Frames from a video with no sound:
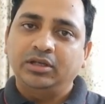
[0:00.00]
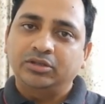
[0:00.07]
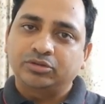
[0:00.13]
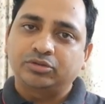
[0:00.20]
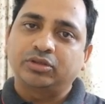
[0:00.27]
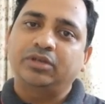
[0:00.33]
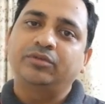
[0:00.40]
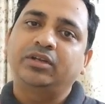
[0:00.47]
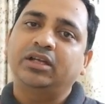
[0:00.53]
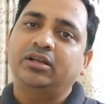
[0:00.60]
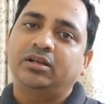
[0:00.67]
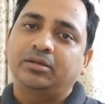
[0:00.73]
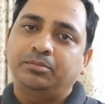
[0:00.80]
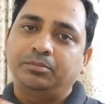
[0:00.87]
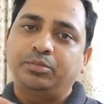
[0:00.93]
so that we
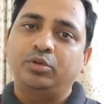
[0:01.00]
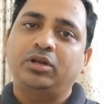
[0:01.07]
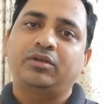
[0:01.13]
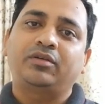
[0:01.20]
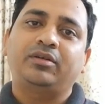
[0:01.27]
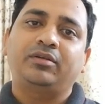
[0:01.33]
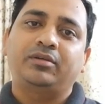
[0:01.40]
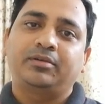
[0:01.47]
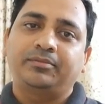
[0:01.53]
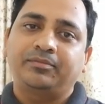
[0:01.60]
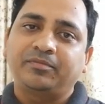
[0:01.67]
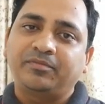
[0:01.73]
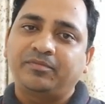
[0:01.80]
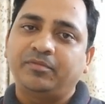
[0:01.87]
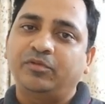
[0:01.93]
can put our
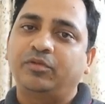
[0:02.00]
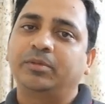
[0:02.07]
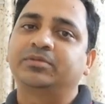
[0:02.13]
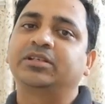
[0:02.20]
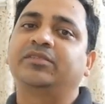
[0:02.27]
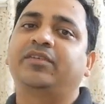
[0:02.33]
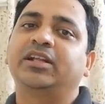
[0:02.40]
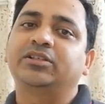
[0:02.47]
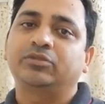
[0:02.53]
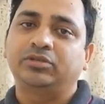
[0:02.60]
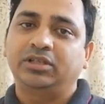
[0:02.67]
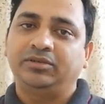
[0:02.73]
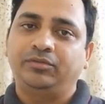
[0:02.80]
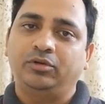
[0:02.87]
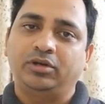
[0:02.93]
website files on
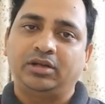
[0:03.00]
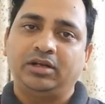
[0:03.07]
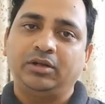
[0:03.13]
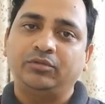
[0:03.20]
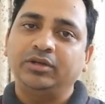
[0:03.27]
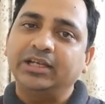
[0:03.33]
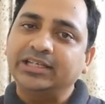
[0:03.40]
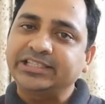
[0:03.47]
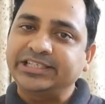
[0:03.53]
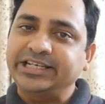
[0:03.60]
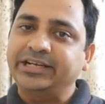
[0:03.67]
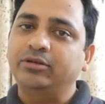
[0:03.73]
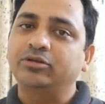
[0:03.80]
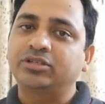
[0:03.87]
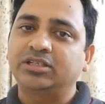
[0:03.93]
that folder. Now a
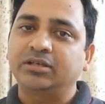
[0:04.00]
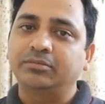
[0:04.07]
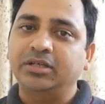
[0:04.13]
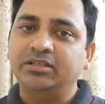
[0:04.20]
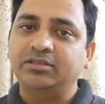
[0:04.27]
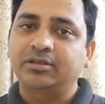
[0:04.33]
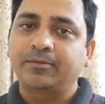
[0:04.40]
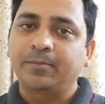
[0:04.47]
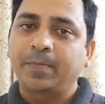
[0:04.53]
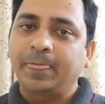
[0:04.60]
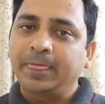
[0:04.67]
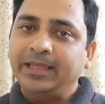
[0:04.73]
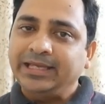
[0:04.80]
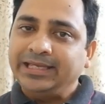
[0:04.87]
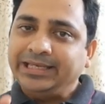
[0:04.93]
shared hosting means
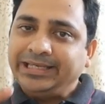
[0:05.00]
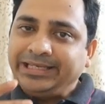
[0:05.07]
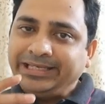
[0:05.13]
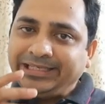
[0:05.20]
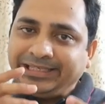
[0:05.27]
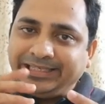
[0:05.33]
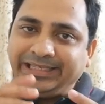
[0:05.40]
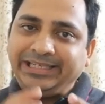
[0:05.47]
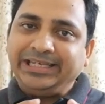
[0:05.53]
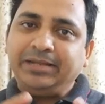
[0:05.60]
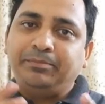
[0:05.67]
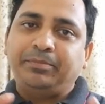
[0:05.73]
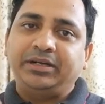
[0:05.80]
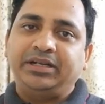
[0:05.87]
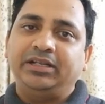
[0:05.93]
in a
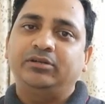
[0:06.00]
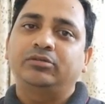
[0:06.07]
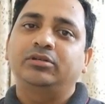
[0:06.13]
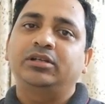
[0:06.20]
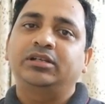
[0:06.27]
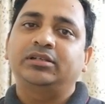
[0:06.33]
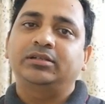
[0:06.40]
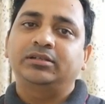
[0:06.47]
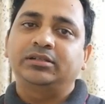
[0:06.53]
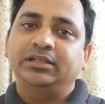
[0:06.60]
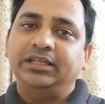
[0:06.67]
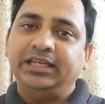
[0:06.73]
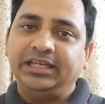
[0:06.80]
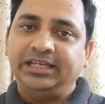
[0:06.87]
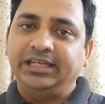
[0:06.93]
particular
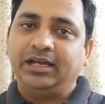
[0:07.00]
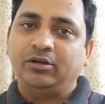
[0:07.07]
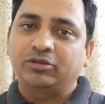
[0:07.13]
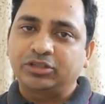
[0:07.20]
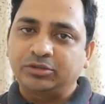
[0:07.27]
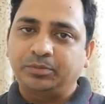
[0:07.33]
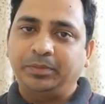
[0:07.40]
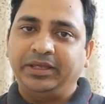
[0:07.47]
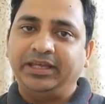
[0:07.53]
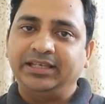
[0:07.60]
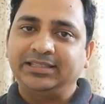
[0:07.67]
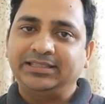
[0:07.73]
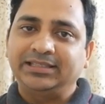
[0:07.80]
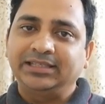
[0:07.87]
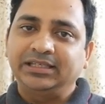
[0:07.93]
area or
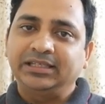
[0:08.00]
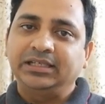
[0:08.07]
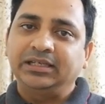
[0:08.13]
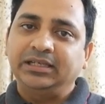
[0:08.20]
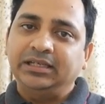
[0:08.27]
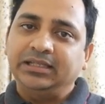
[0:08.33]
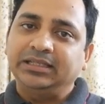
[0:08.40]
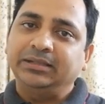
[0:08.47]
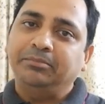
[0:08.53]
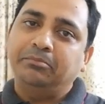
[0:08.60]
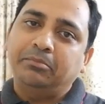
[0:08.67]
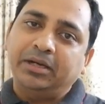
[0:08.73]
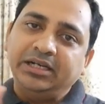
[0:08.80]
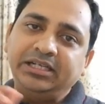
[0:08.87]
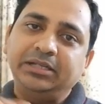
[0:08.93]
space,
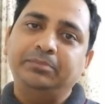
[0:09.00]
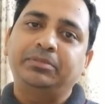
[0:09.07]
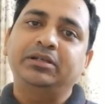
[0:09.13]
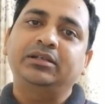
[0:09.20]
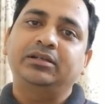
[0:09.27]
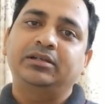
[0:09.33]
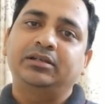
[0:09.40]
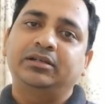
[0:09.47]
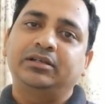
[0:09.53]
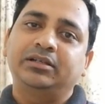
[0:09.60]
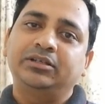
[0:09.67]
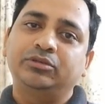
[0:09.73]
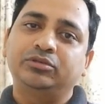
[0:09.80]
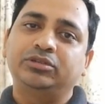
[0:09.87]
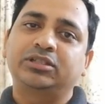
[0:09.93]
multiple
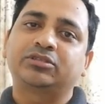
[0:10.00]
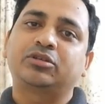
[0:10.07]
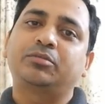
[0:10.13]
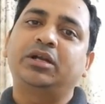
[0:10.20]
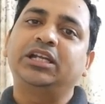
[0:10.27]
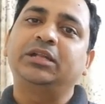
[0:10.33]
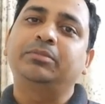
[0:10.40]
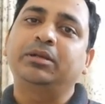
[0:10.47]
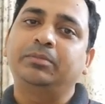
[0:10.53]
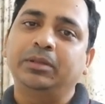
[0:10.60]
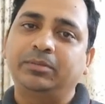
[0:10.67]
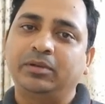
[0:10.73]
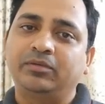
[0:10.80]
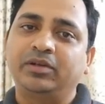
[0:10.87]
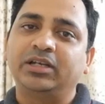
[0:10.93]
users or multiple
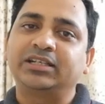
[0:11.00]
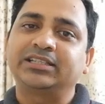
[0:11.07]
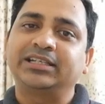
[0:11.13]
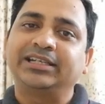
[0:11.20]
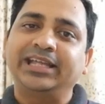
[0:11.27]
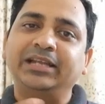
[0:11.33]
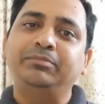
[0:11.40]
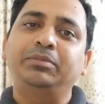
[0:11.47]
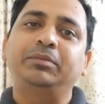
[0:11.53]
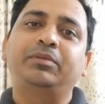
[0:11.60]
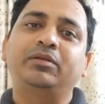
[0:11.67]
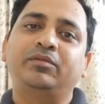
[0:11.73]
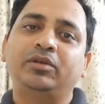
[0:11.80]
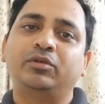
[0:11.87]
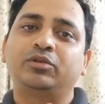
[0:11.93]
people will, let's say 10 people
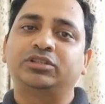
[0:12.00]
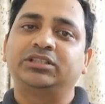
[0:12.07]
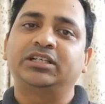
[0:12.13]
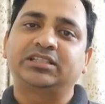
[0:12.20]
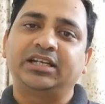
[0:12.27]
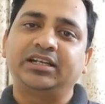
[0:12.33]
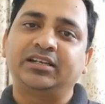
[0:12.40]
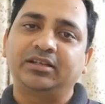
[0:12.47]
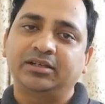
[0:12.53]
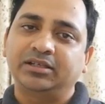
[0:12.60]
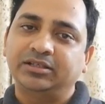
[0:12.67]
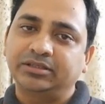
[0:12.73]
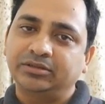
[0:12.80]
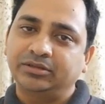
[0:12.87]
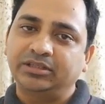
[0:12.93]
will host their site
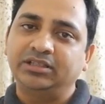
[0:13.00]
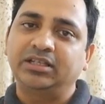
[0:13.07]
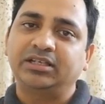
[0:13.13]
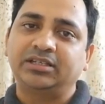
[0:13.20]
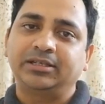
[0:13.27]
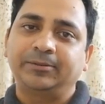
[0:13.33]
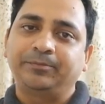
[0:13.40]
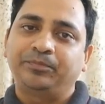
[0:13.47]
in that